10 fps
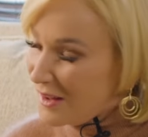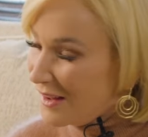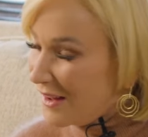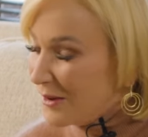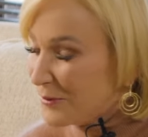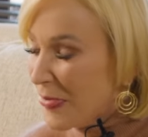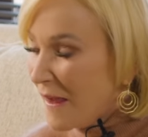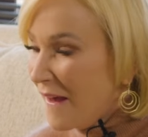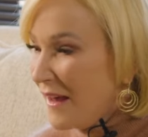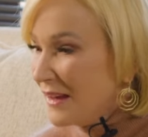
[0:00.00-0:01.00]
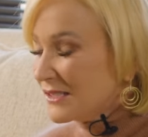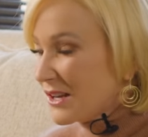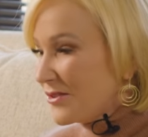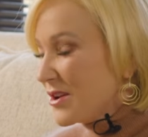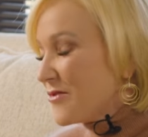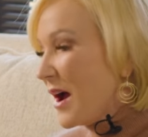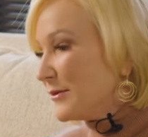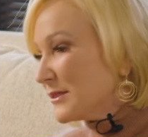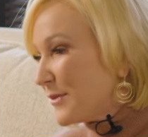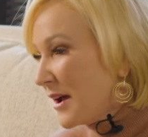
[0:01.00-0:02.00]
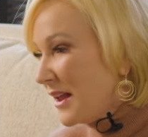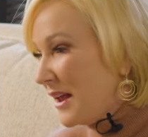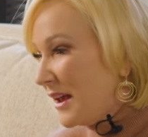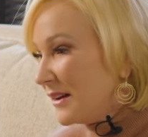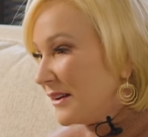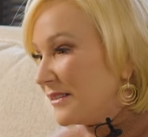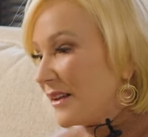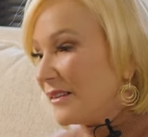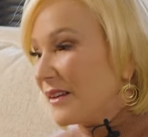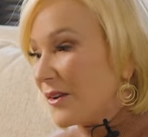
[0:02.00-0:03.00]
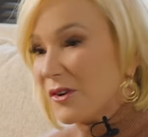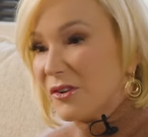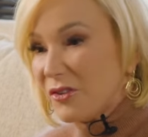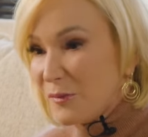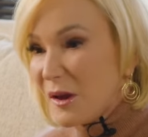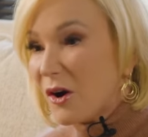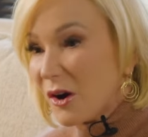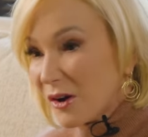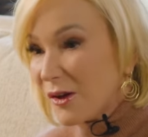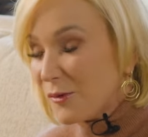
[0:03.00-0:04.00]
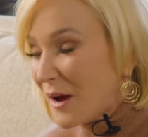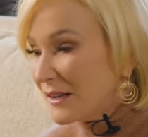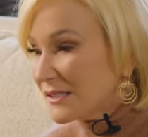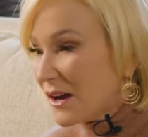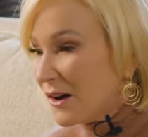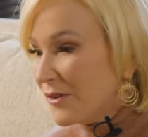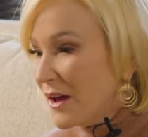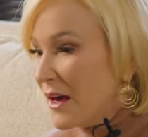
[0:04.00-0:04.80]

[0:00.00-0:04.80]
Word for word: Um, so he grabs my hand and says, give her to me or I'll kill myself.